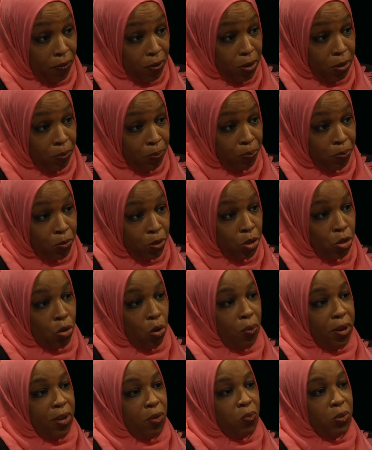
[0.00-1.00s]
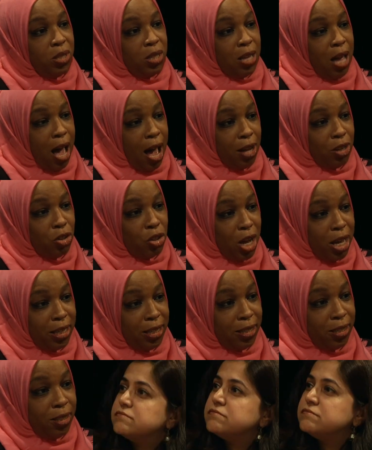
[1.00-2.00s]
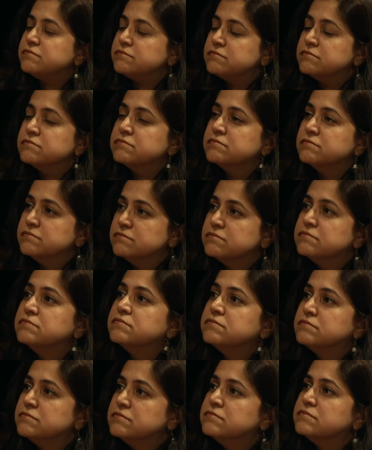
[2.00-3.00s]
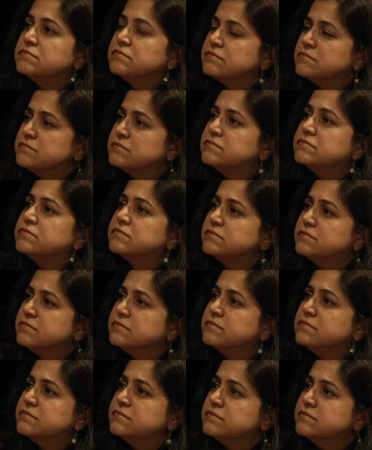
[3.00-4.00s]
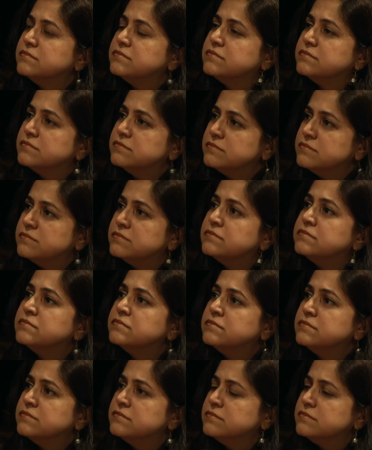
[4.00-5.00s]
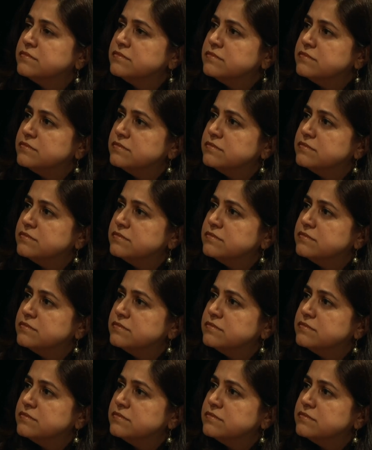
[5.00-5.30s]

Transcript: Wow so it was not just kids sitting talking, it was a plan that had